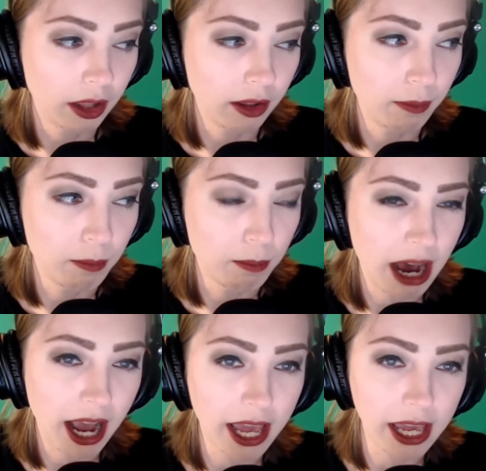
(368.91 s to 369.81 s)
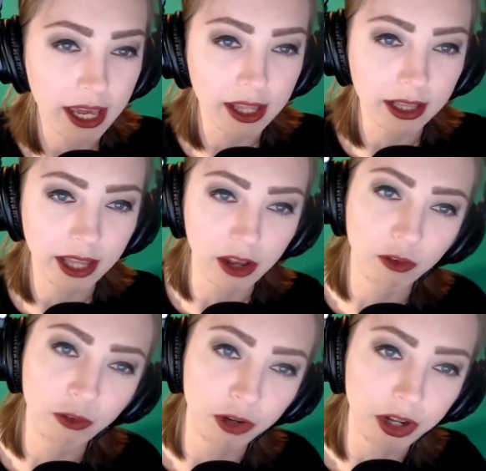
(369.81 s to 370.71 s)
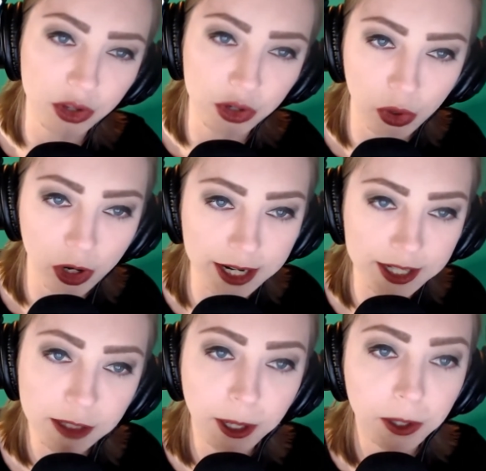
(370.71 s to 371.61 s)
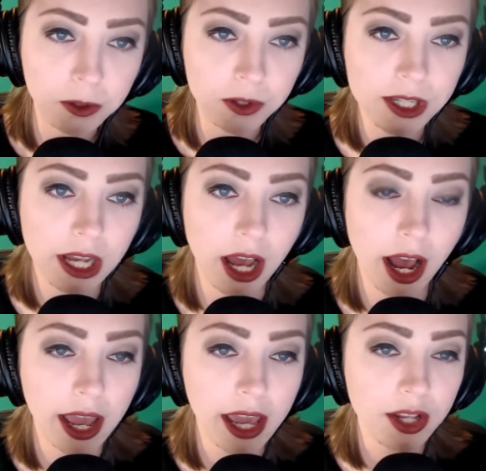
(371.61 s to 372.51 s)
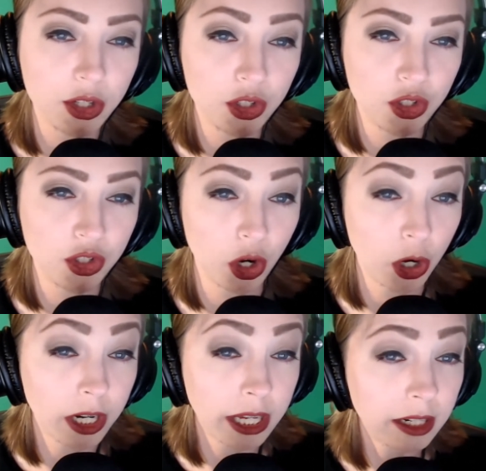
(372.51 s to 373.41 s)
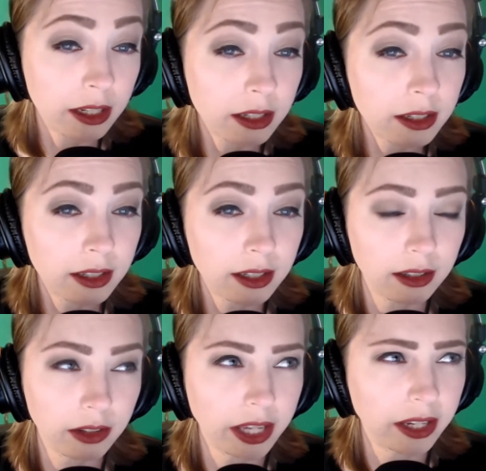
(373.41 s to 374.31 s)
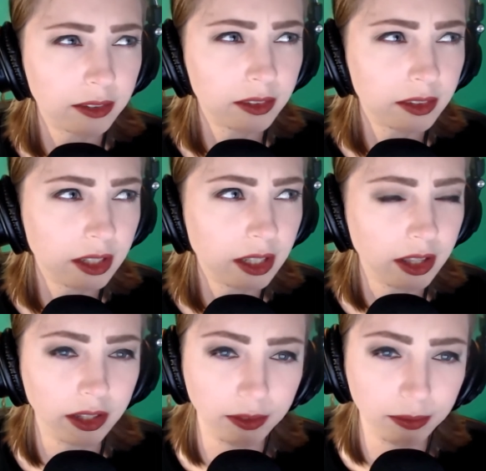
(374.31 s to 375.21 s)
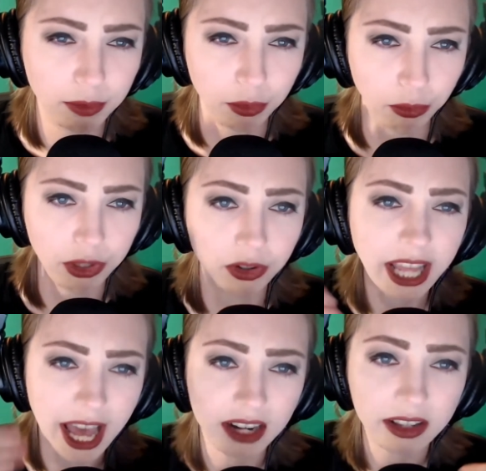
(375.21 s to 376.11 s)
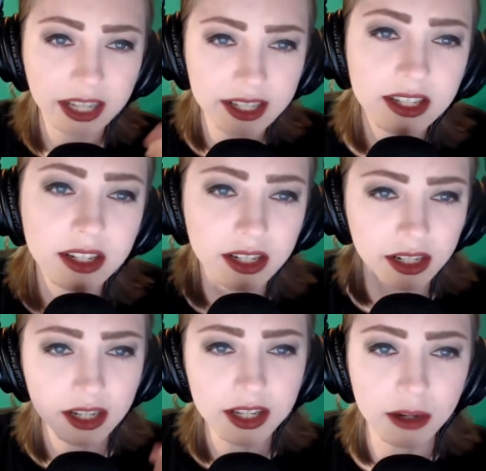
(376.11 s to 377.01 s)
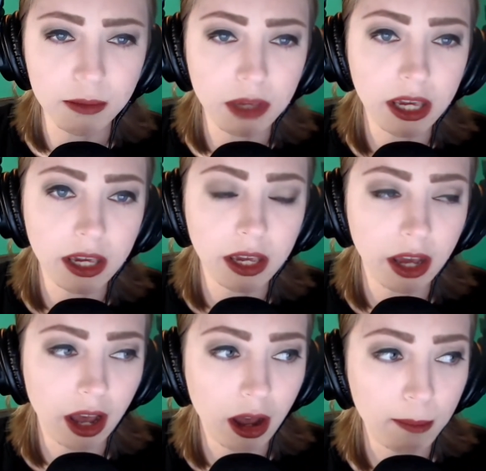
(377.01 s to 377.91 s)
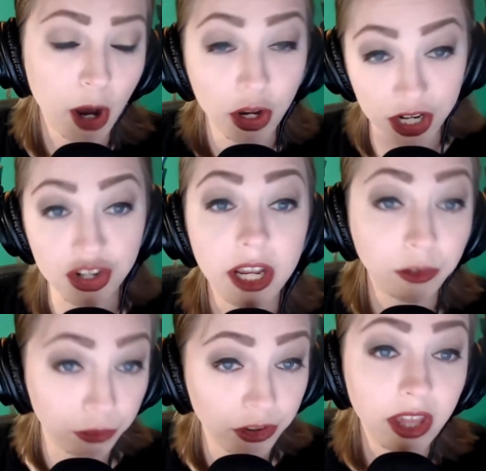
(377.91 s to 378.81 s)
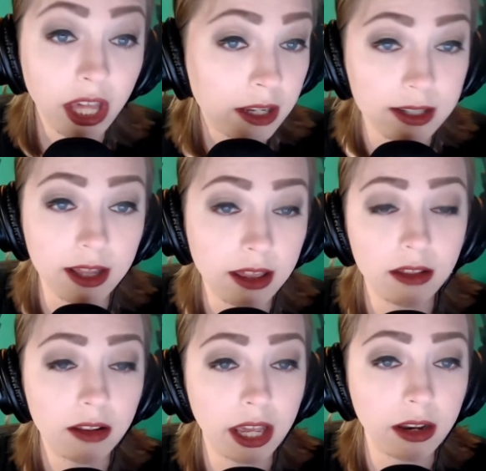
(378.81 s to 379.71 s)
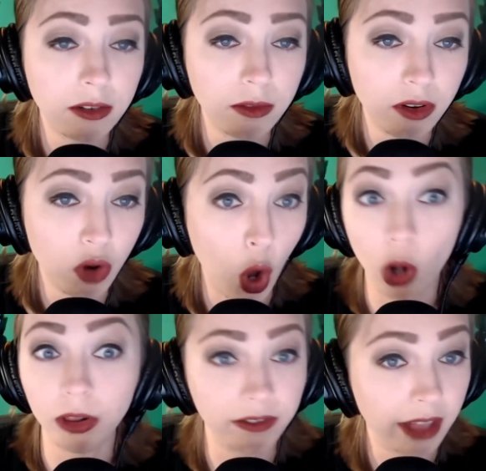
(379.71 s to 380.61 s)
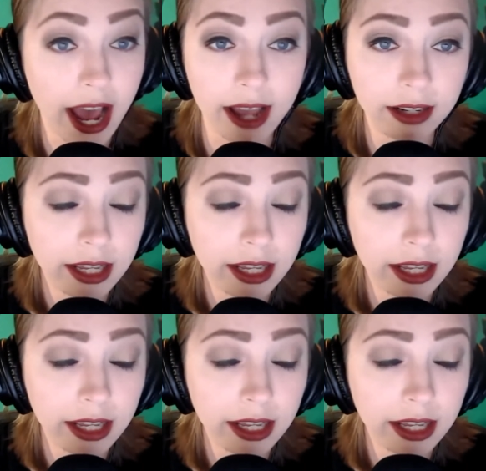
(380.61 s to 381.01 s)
my like foot in the door, I suppose. I started like the real catalyst to me auditioning for things and all of that